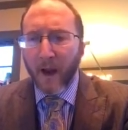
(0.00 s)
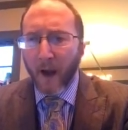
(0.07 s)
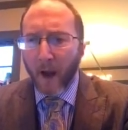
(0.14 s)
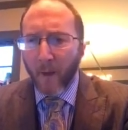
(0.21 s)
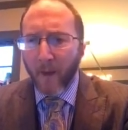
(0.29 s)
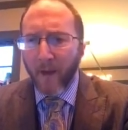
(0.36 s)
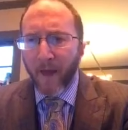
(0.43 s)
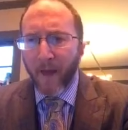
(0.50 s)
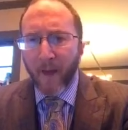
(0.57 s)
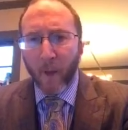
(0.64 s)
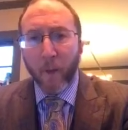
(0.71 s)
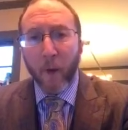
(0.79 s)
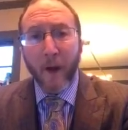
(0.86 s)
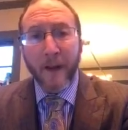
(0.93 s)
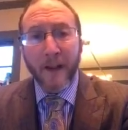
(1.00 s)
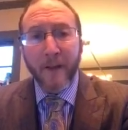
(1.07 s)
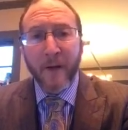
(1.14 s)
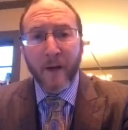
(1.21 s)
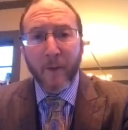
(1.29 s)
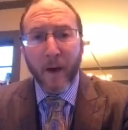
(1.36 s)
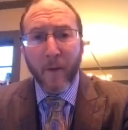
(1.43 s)
um, and that they were probably
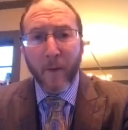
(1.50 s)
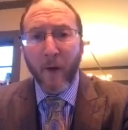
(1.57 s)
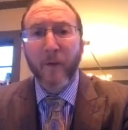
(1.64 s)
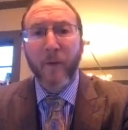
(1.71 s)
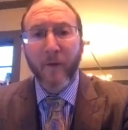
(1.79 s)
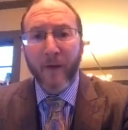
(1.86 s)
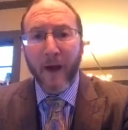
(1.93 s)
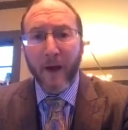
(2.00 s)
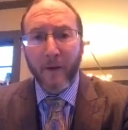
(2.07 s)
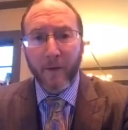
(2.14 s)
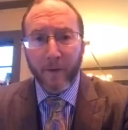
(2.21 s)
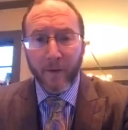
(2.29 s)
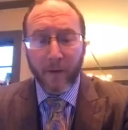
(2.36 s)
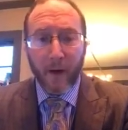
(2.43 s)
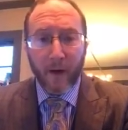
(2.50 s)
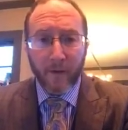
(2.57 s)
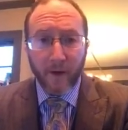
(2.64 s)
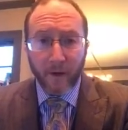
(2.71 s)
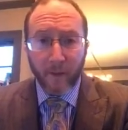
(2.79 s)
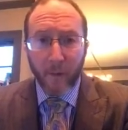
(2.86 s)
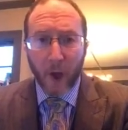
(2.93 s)
limited by multiple factors
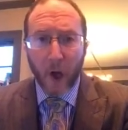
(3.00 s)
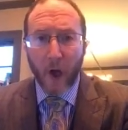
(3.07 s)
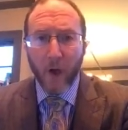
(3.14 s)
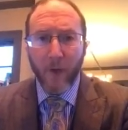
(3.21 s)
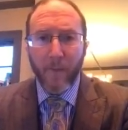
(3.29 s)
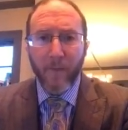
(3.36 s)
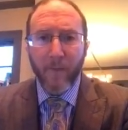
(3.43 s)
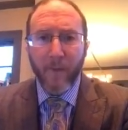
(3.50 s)
discussed in his blog.